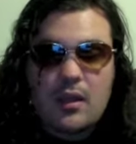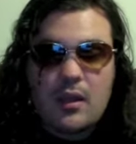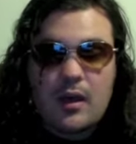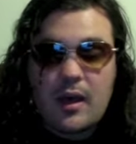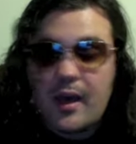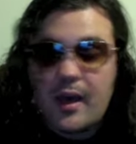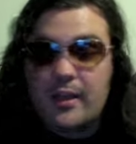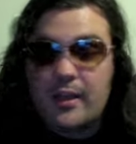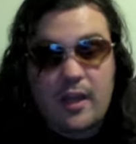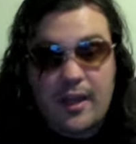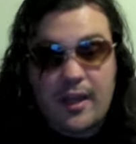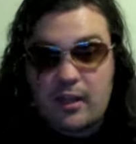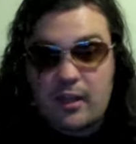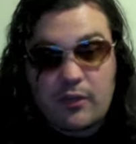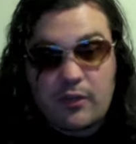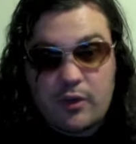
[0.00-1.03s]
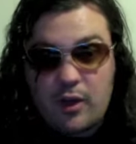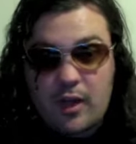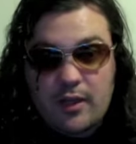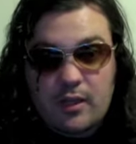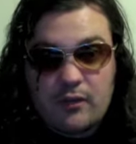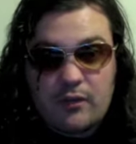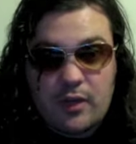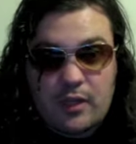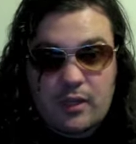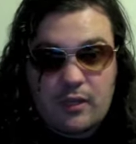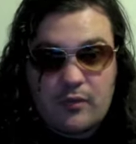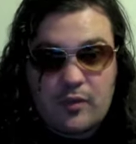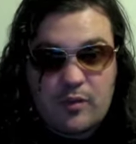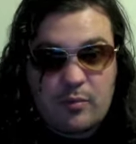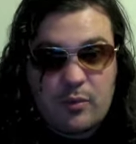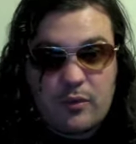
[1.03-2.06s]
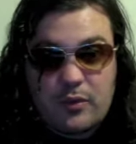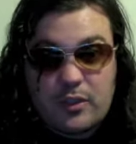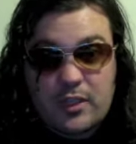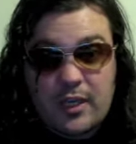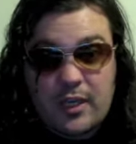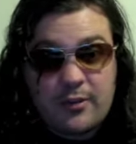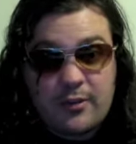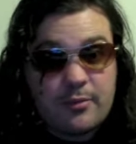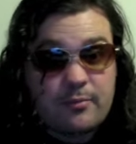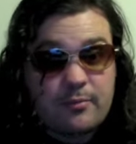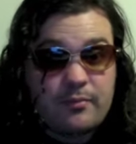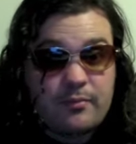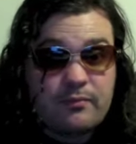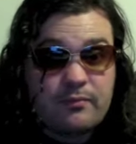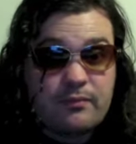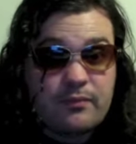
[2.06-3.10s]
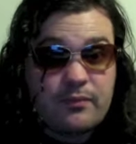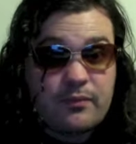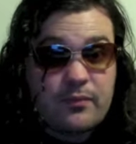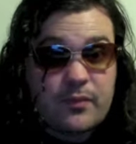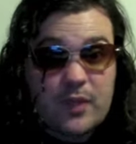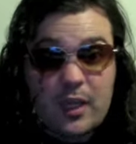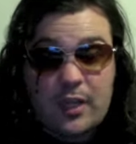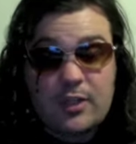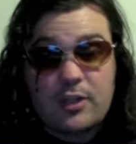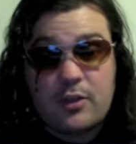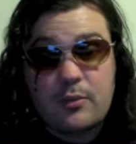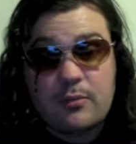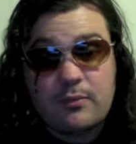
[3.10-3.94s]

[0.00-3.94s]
I love this movie to death. I do.